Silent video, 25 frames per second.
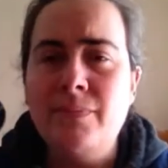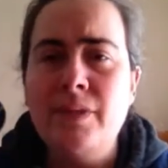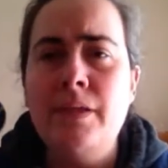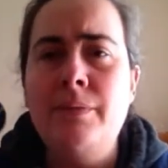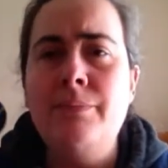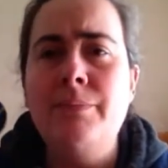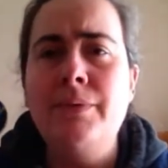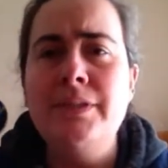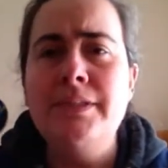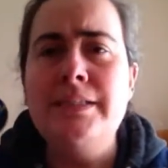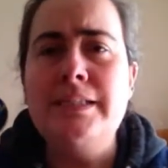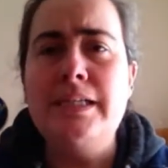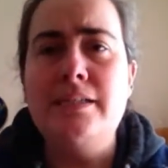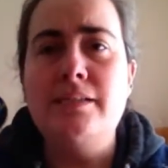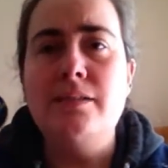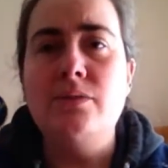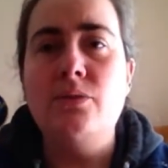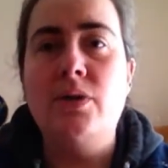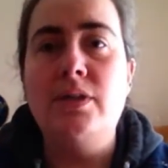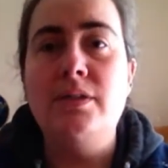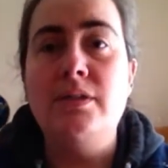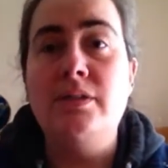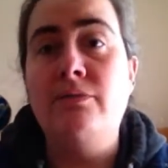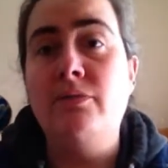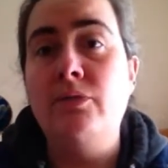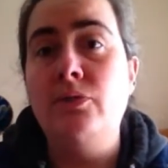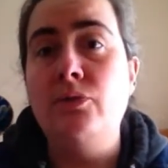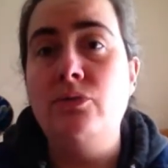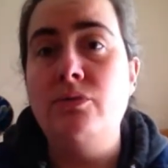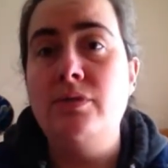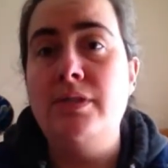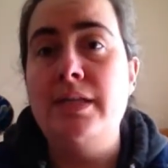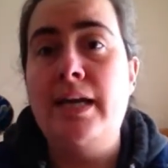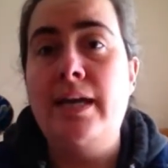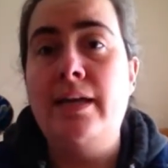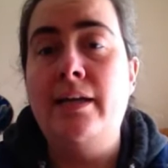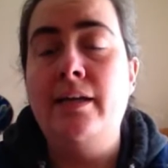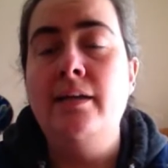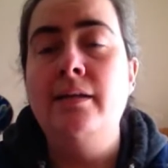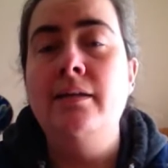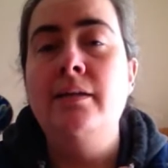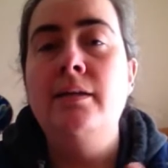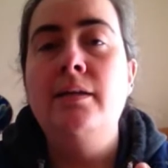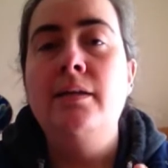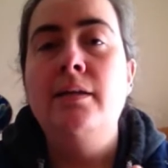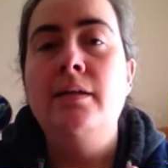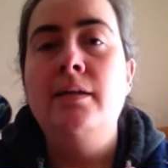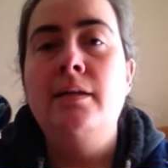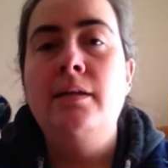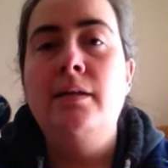Monday's quite a difficult day
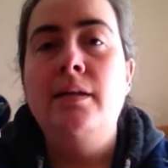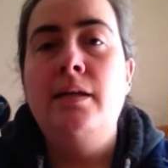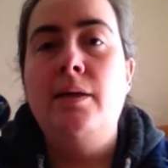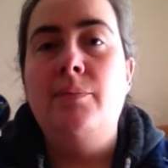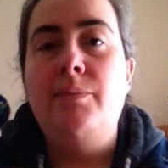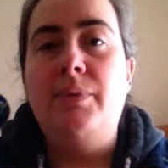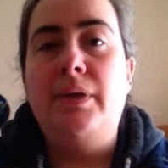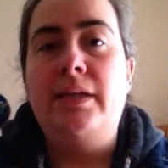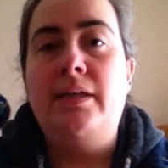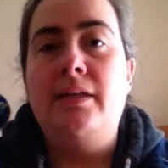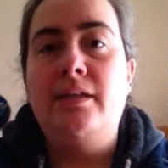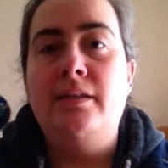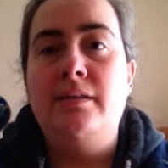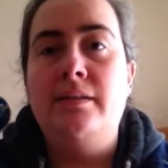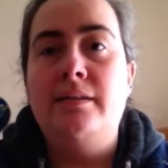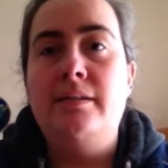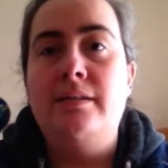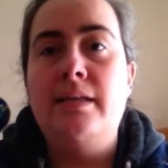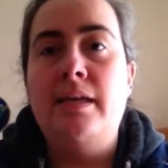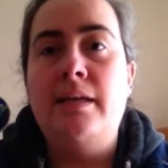because